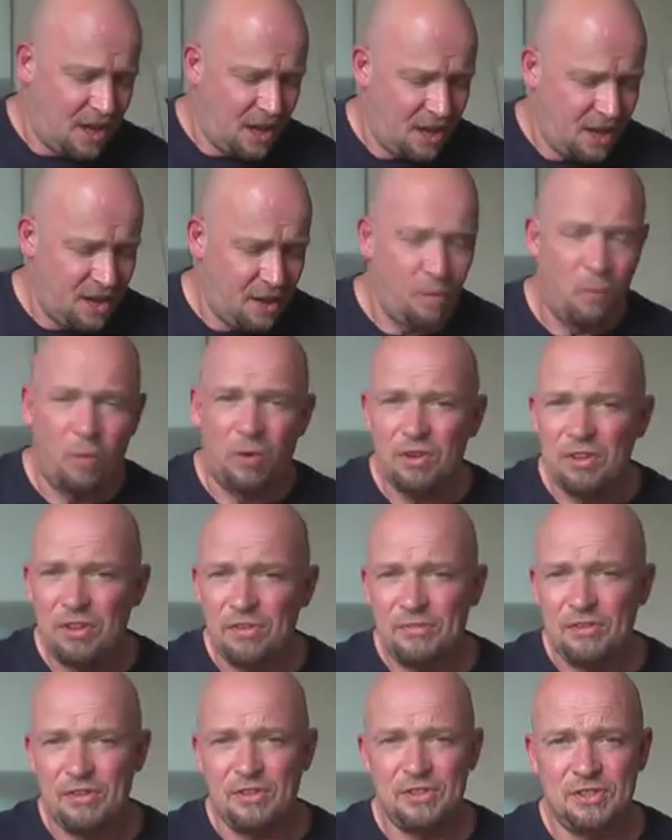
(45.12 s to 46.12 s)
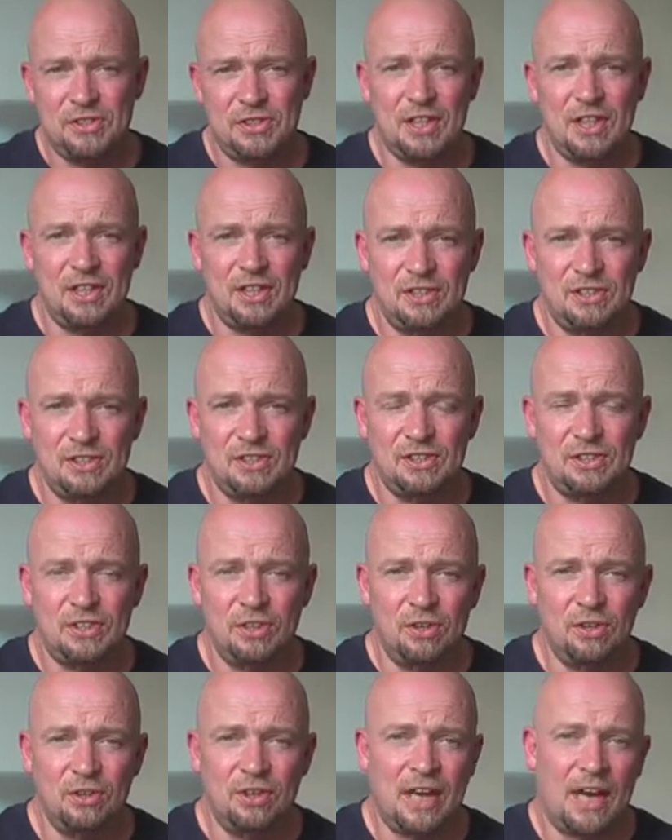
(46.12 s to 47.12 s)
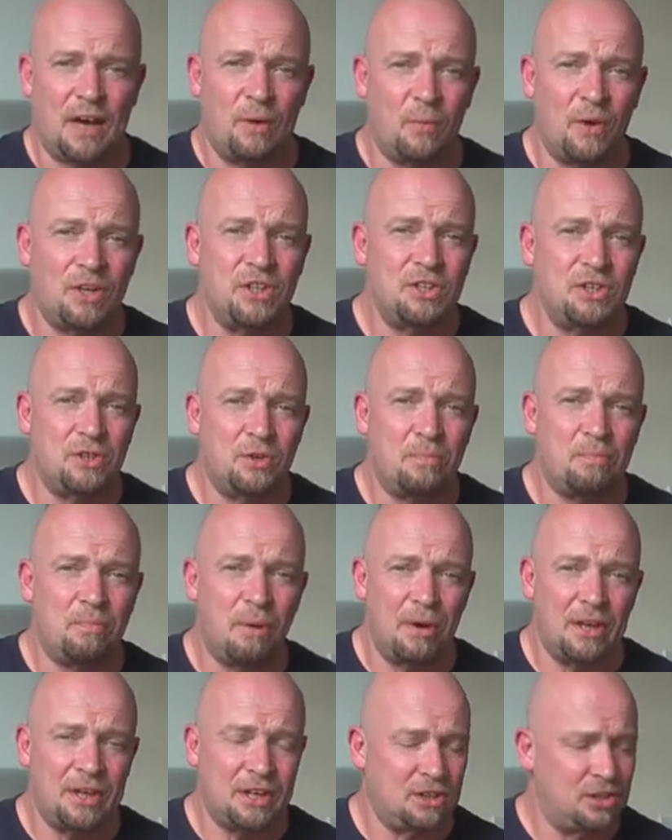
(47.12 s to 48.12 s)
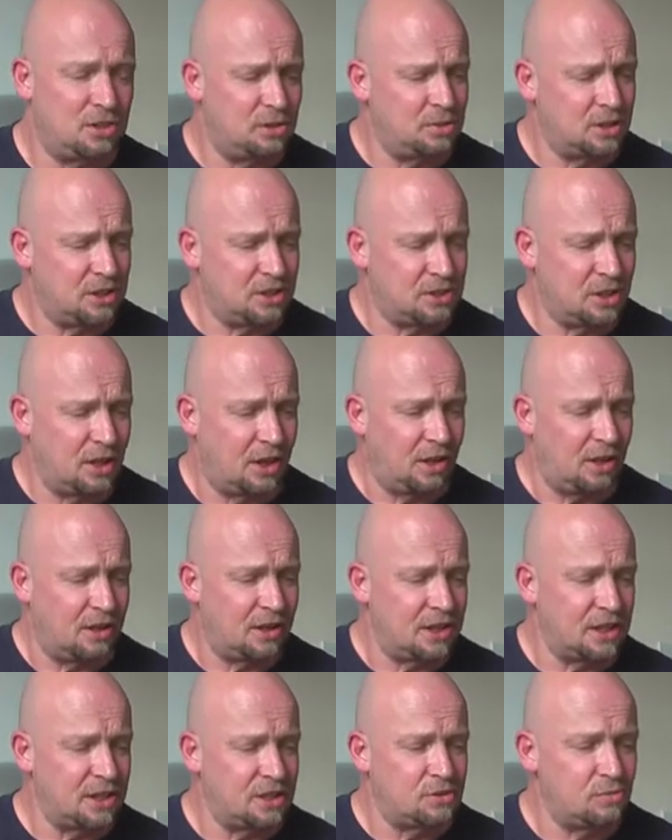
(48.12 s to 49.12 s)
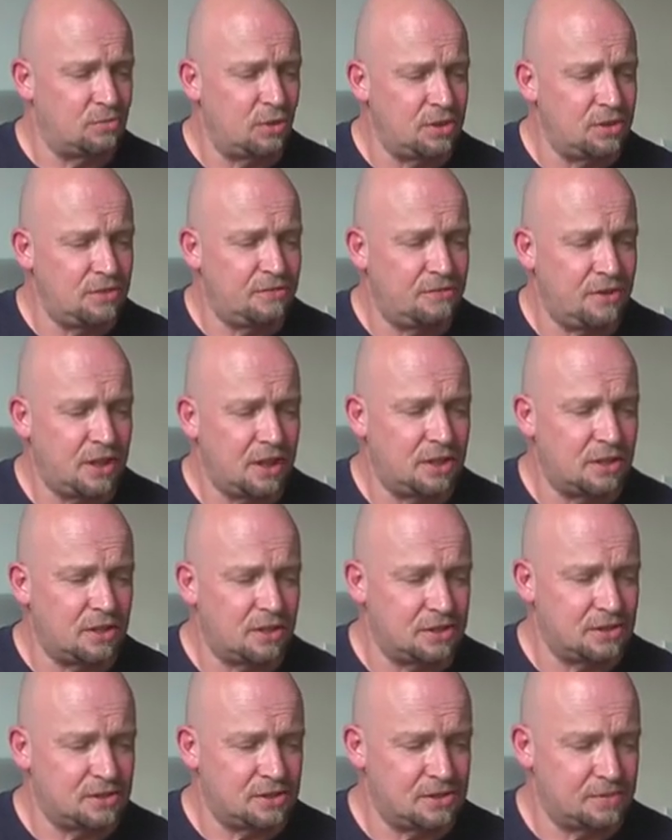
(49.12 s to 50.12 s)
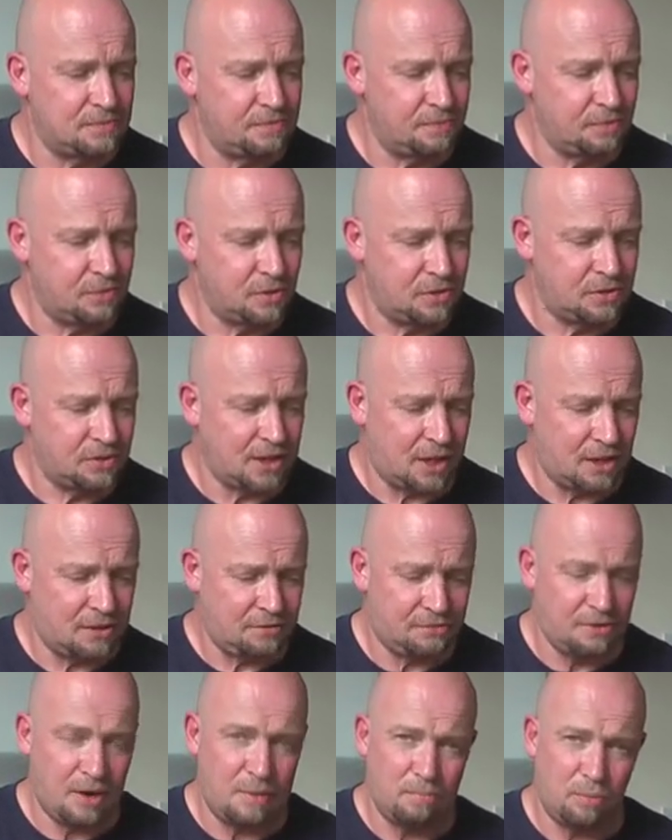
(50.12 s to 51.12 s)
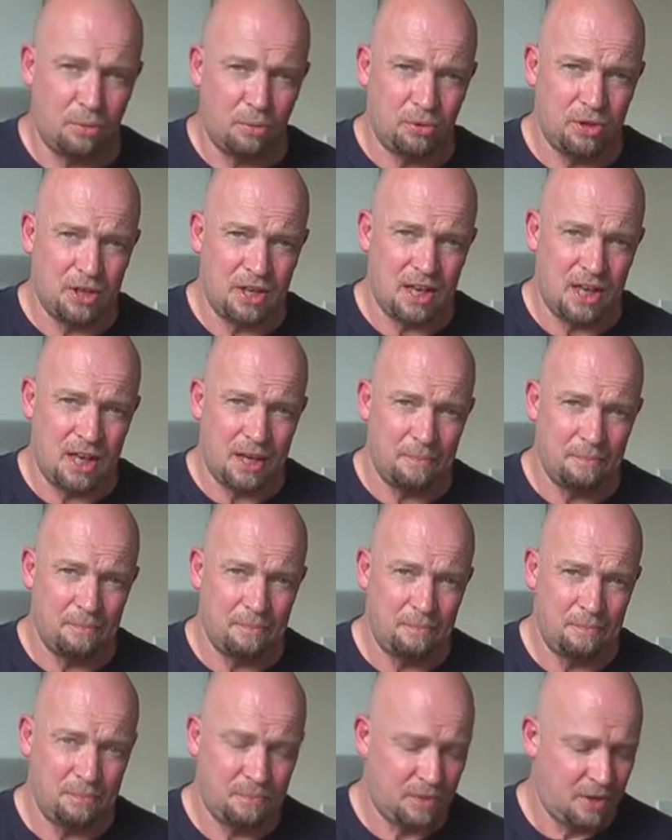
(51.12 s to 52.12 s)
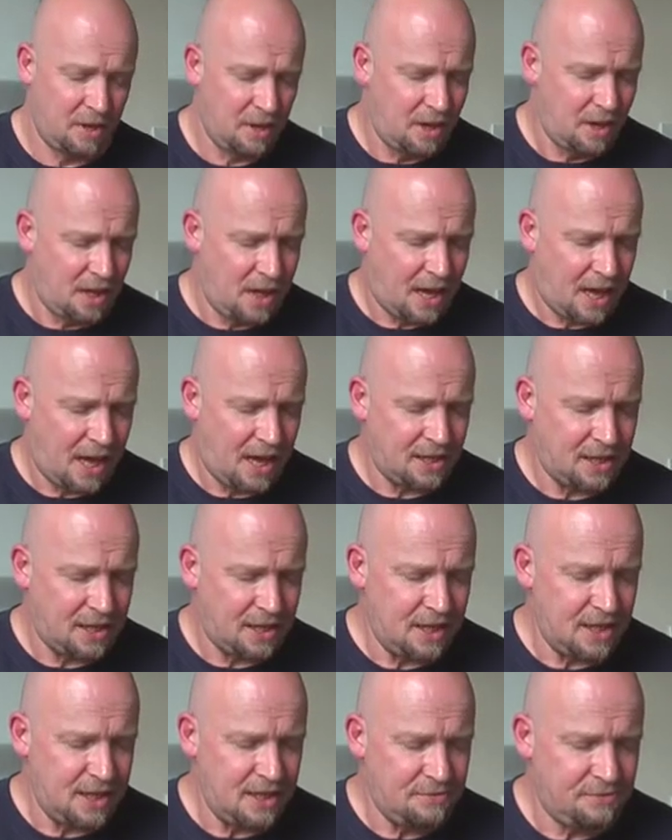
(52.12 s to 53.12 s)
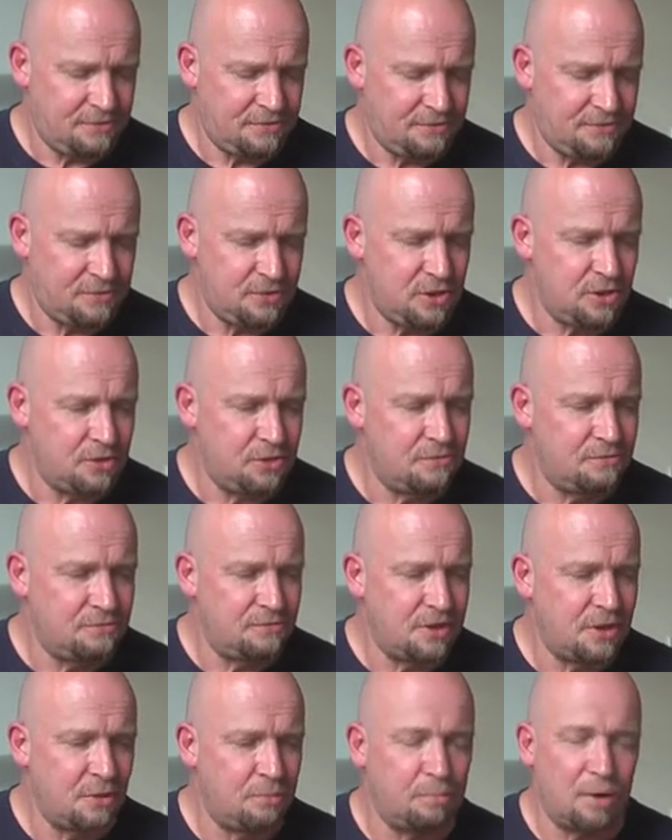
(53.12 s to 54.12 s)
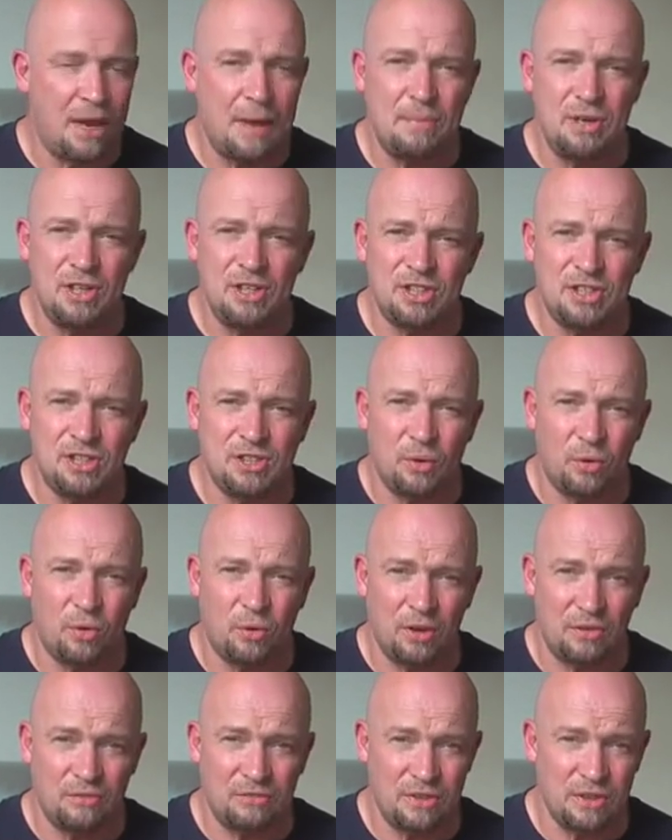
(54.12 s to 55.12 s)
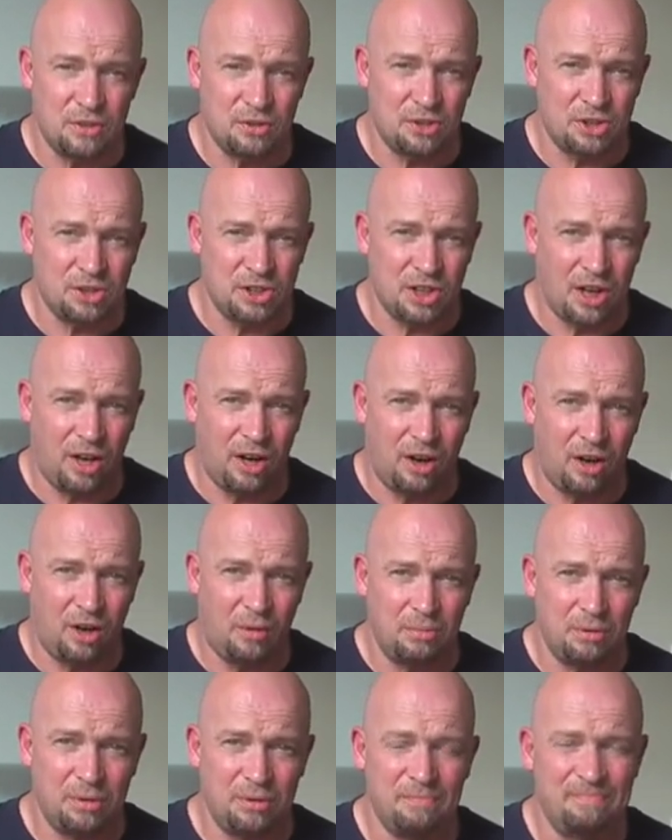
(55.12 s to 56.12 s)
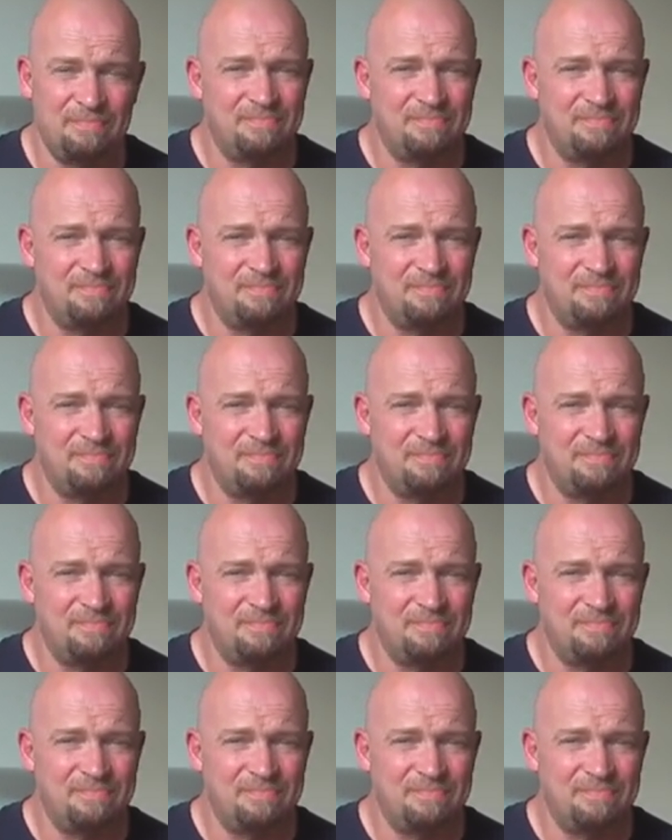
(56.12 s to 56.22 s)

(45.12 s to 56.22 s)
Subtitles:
One of the first things to look at when you're buying a new guitar is run your fingers down the fretboard here. And if you can feel blemished or it feels sharp,